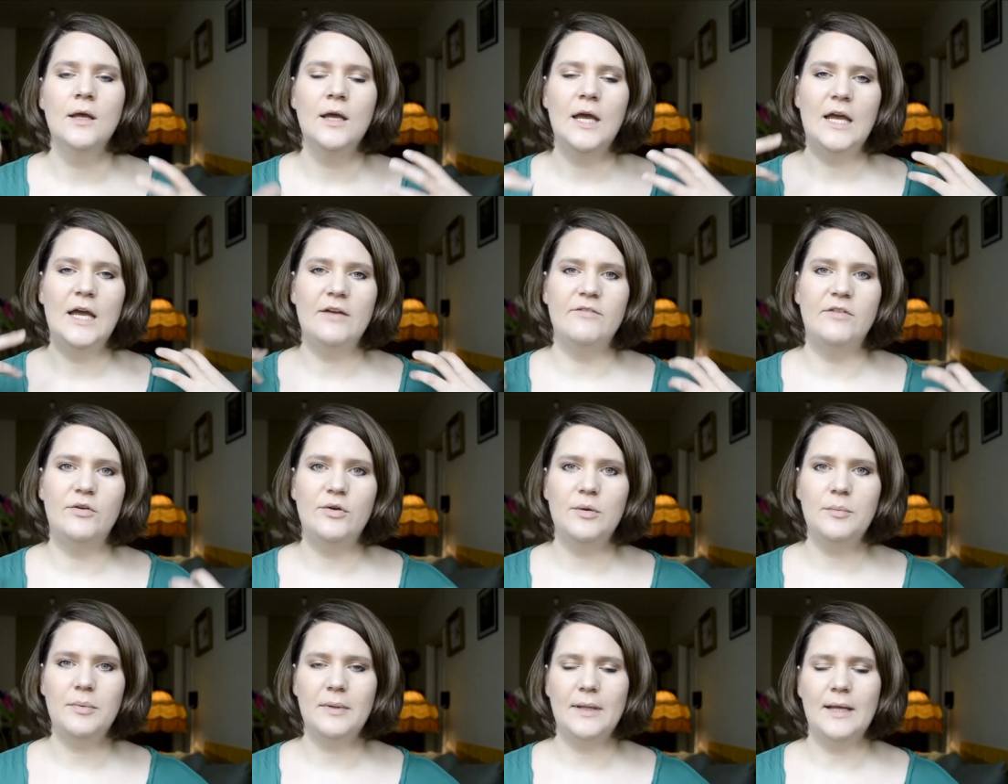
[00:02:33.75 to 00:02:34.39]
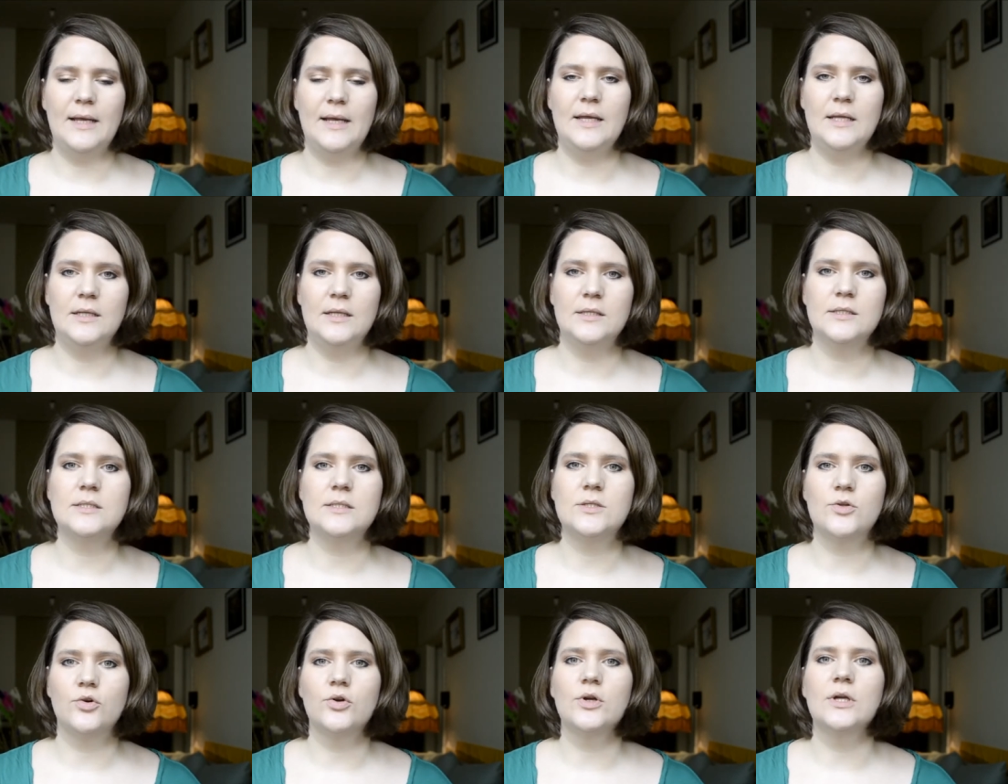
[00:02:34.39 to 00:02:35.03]
a very plain
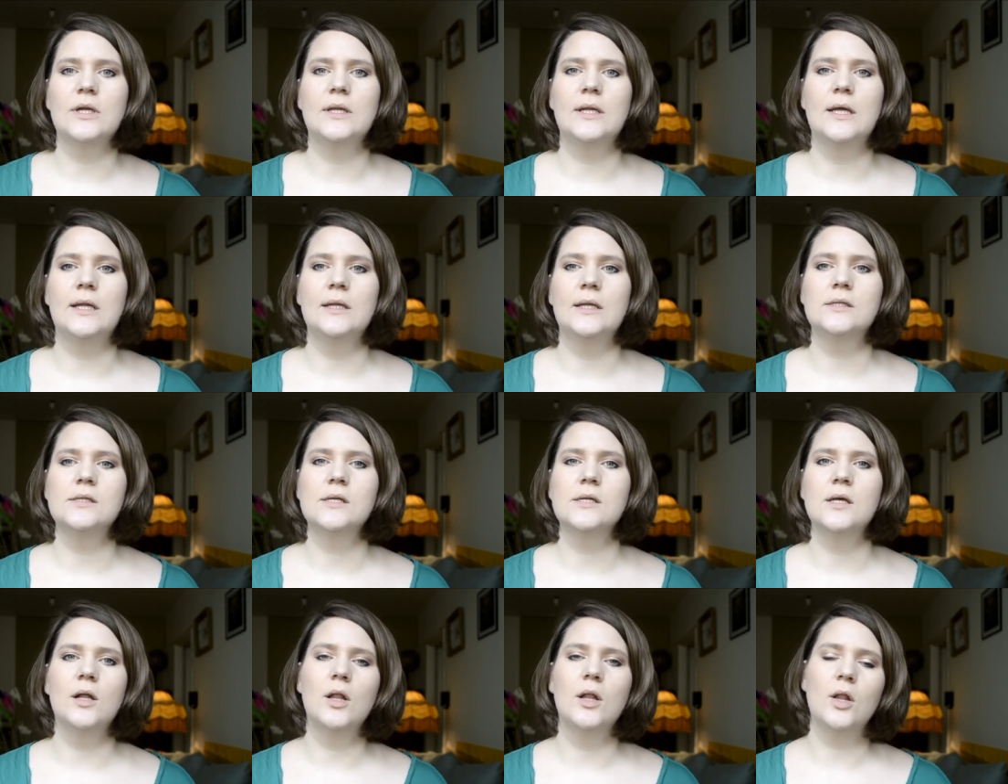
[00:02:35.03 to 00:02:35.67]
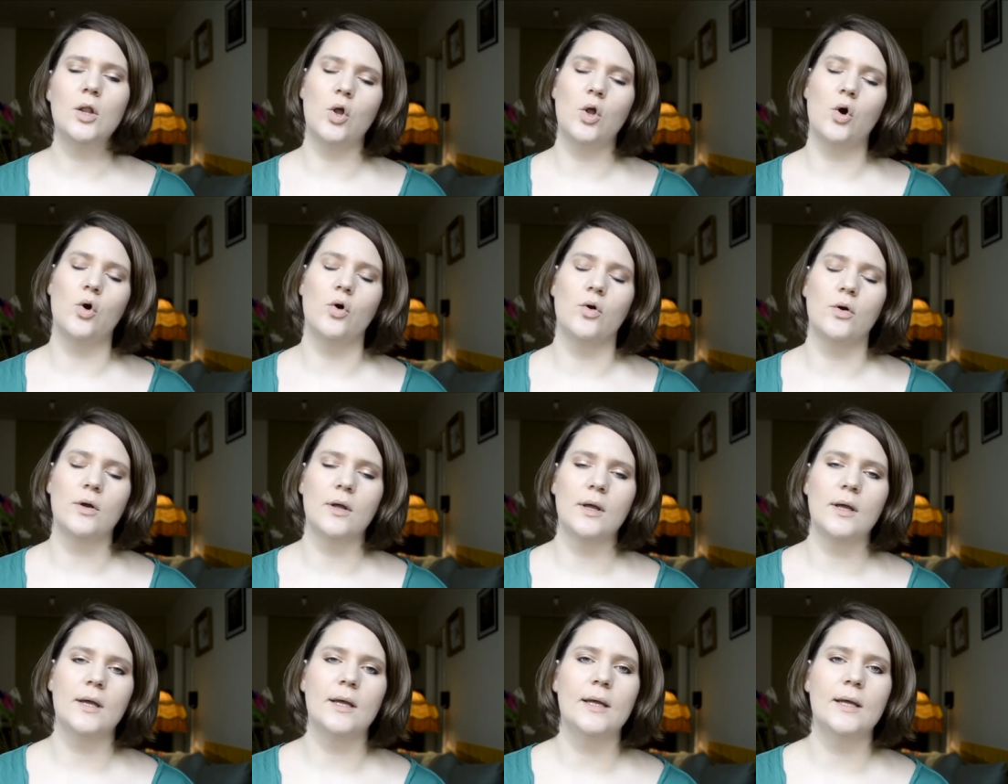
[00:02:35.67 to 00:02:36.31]
stockinette
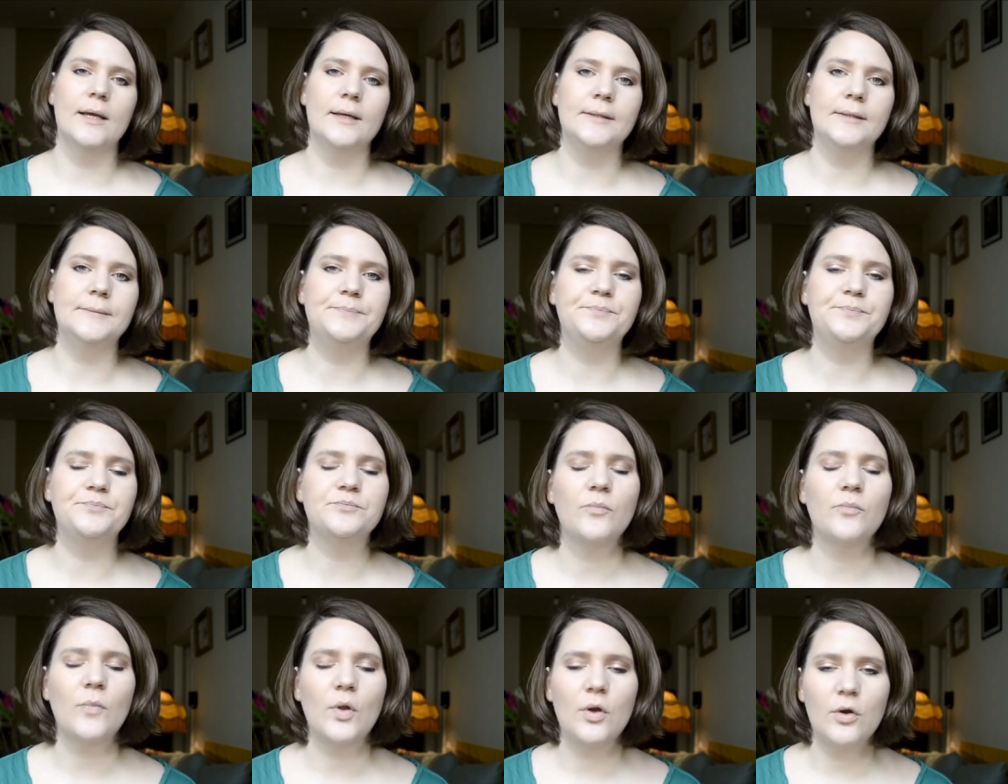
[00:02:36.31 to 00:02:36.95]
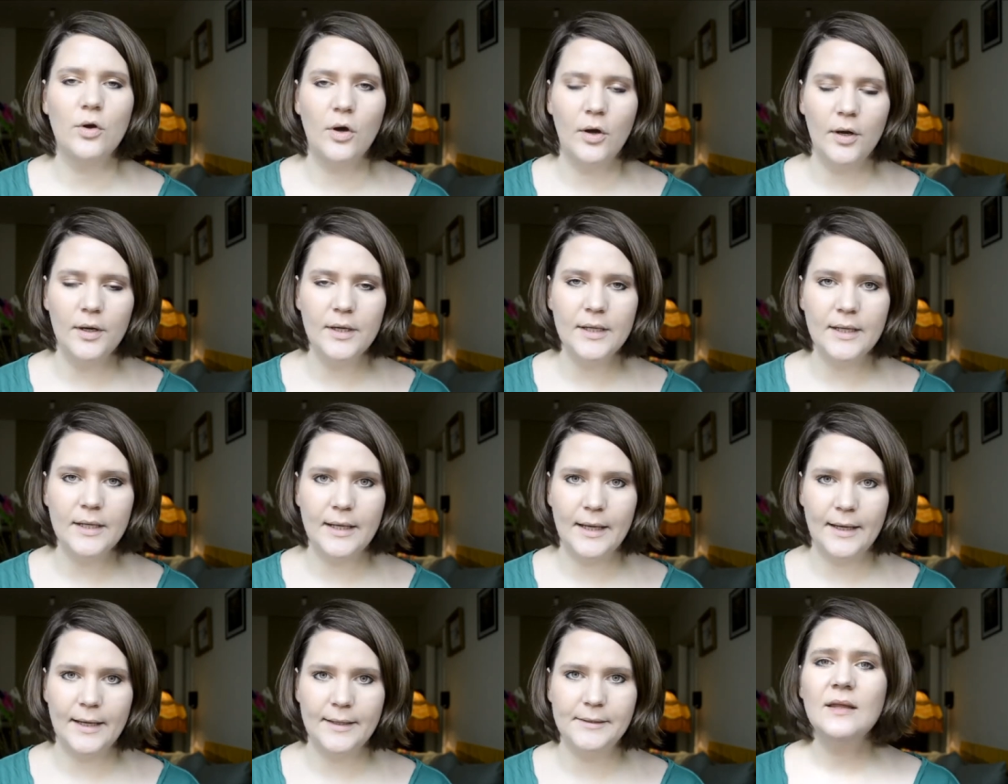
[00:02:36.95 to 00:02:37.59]
long um,
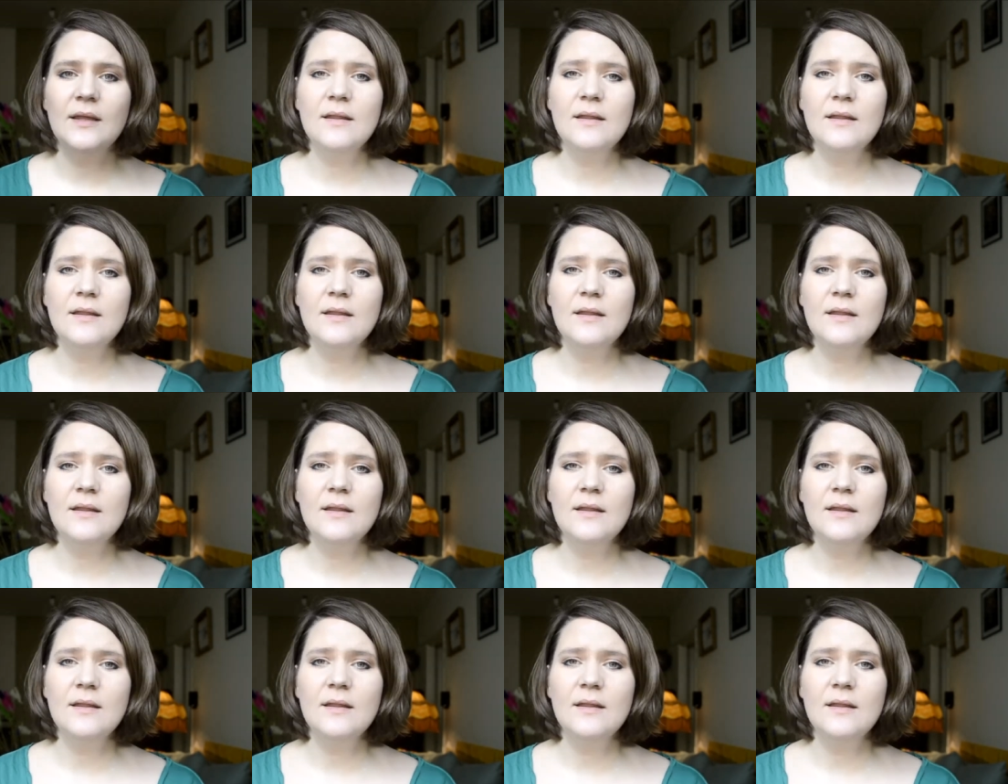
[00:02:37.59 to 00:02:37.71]
cardigan.